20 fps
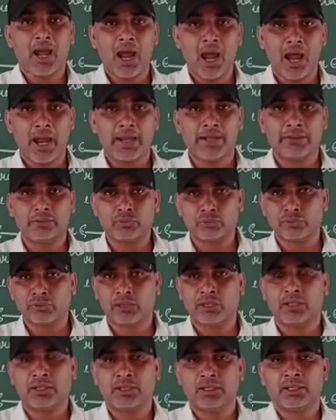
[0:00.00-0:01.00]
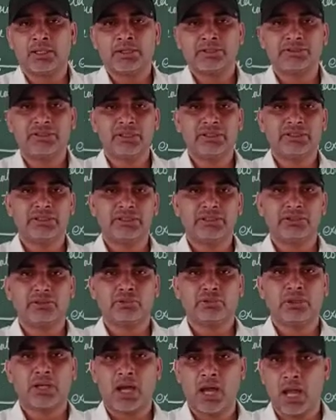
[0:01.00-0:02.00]
and to the change
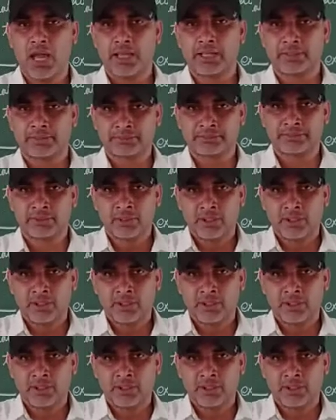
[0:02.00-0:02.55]
into the higher